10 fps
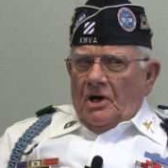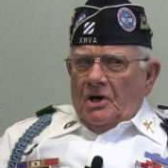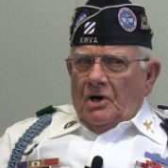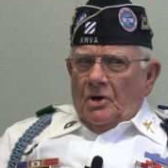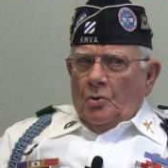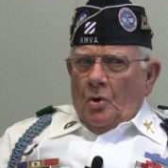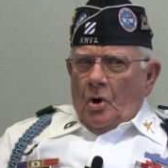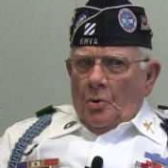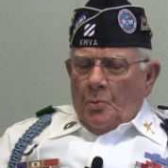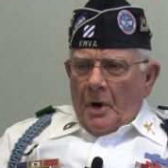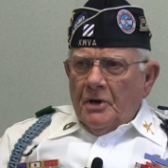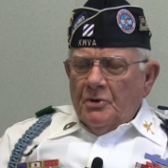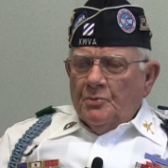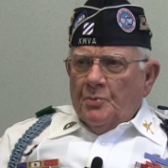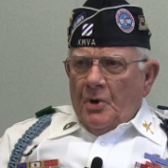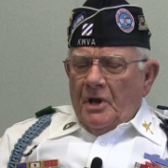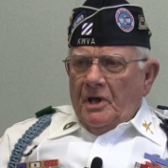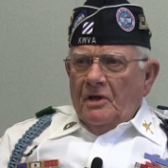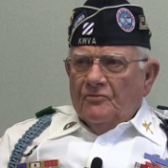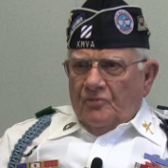uh, a
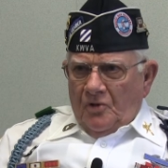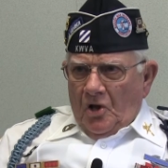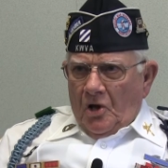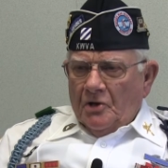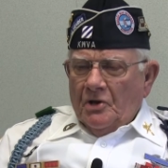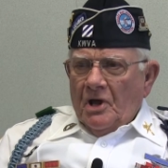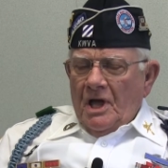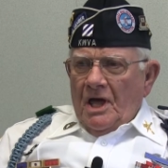record-breaking flood